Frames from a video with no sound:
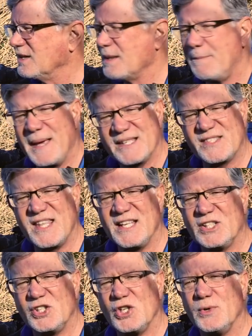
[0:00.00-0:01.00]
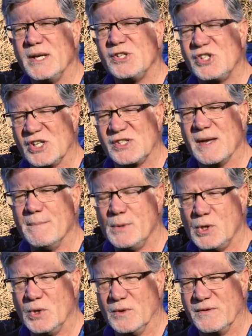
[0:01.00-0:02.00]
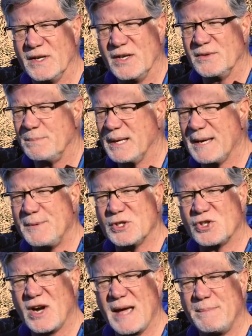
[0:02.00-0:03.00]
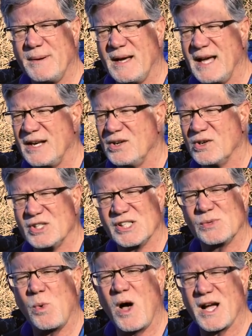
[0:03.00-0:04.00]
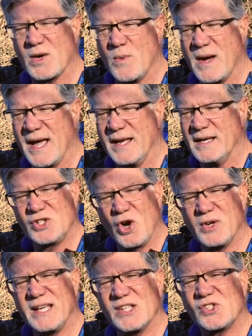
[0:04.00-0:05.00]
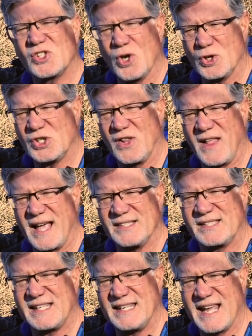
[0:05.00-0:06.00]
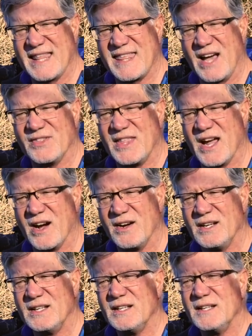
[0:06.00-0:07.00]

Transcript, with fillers: The best thing to do is just to move. Pick up your tripod or just walk away. Don't get socialized to death out there.